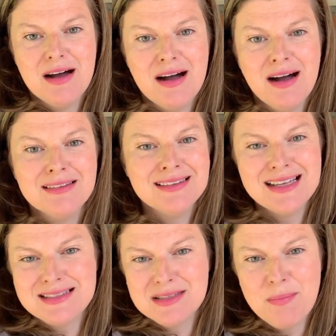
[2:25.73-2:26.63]

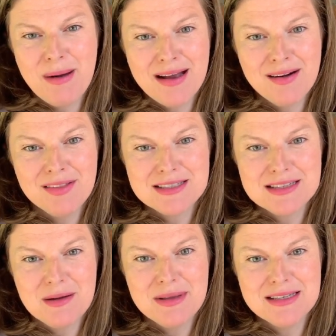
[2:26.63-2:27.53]
Unless the buyer that's
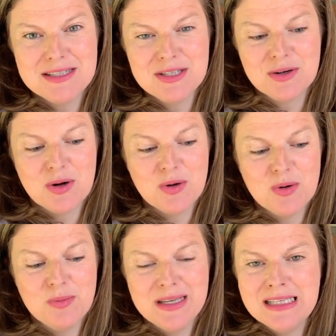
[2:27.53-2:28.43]
coming into your
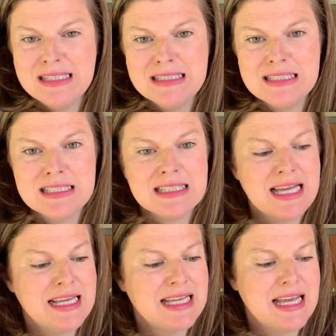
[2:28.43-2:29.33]
home is
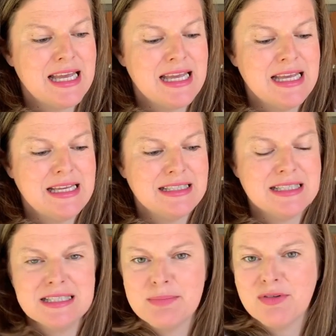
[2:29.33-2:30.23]
like a
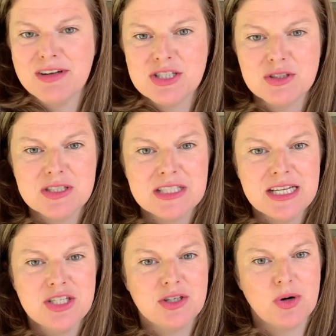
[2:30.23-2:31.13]
professional
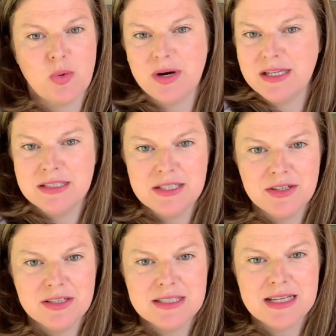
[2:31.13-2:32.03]
stager or an interior
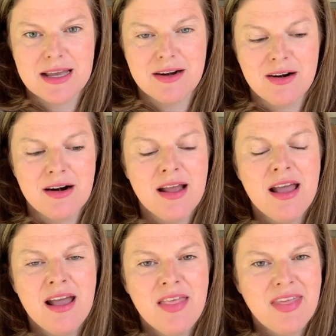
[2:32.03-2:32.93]
designer,
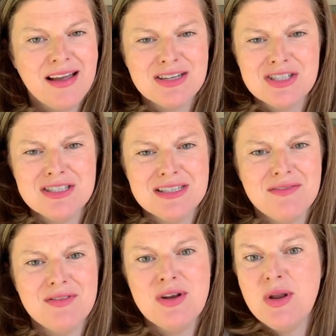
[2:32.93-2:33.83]
they actually just have
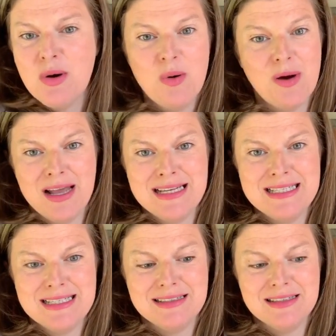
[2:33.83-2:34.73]
no
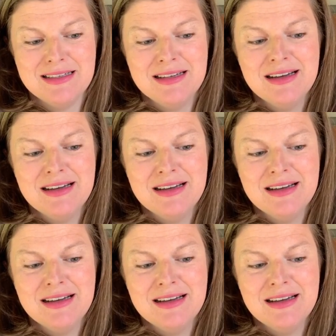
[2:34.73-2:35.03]
idea